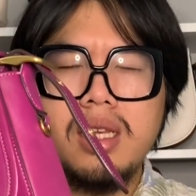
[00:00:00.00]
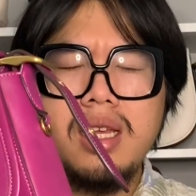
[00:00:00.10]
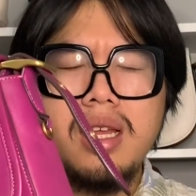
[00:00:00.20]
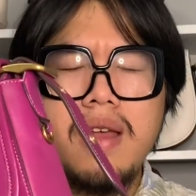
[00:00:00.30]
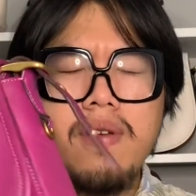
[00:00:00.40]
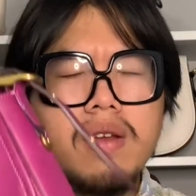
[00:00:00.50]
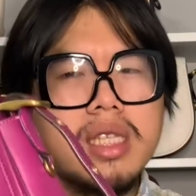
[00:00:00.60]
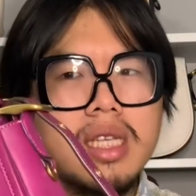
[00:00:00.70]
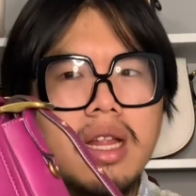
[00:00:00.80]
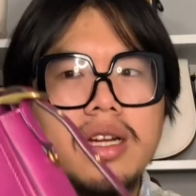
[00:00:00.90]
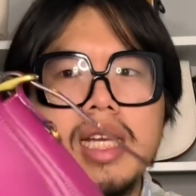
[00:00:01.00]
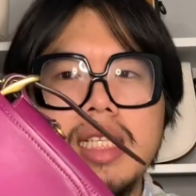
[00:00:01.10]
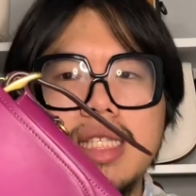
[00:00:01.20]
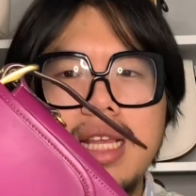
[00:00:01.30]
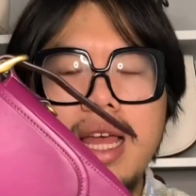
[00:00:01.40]
forgot what this color
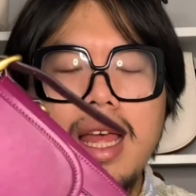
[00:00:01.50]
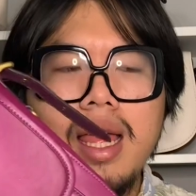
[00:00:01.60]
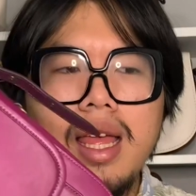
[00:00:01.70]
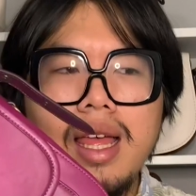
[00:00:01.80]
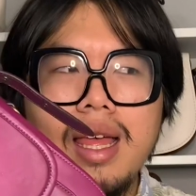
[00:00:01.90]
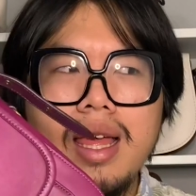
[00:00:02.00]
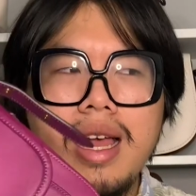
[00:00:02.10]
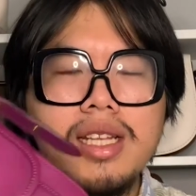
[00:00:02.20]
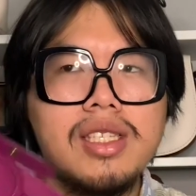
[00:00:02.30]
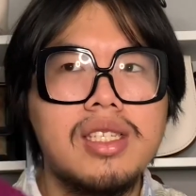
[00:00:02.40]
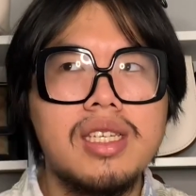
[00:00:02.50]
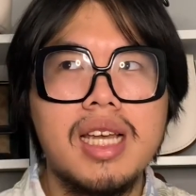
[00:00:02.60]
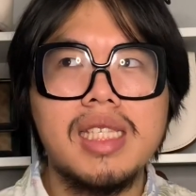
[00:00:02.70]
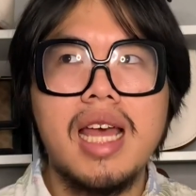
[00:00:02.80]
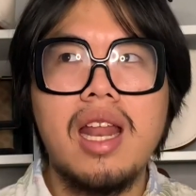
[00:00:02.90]
is. I
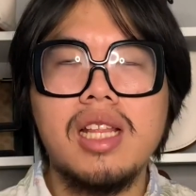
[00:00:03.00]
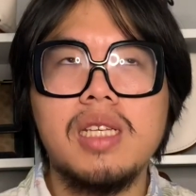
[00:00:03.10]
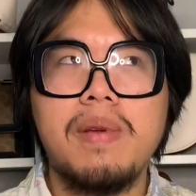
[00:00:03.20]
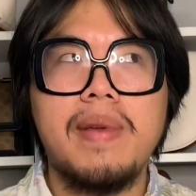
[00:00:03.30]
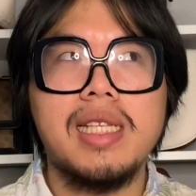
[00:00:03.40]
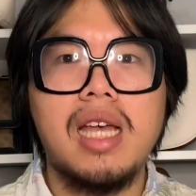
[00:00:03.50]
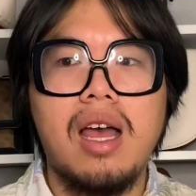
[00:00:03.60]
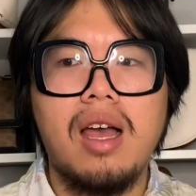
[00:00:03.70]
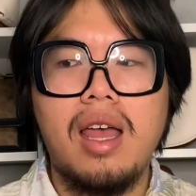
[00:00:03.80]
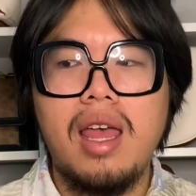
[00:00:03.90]
just had it on the tip of my tongue.